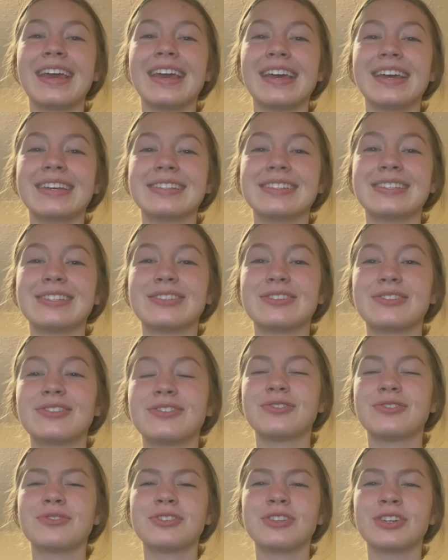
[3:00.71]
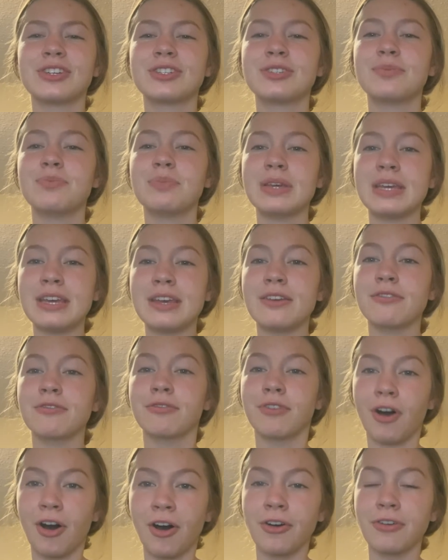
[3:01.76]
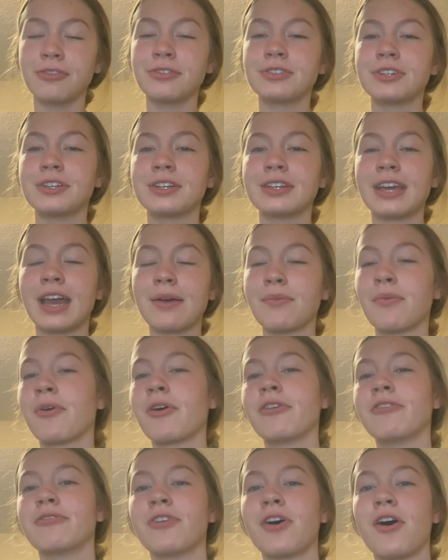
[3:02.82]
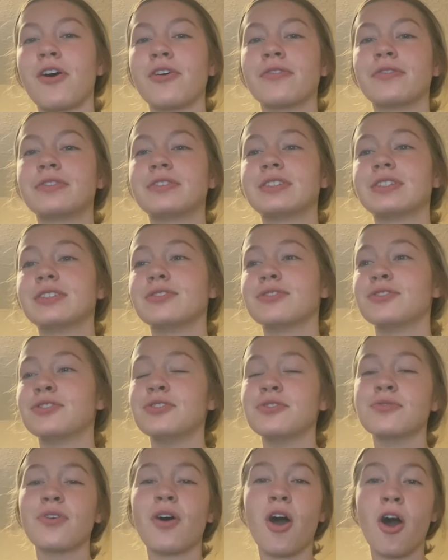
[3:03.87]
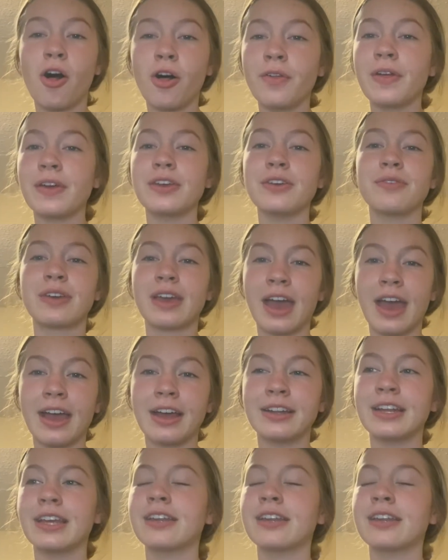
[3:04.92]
is just be involved, get more involved, do all that you can.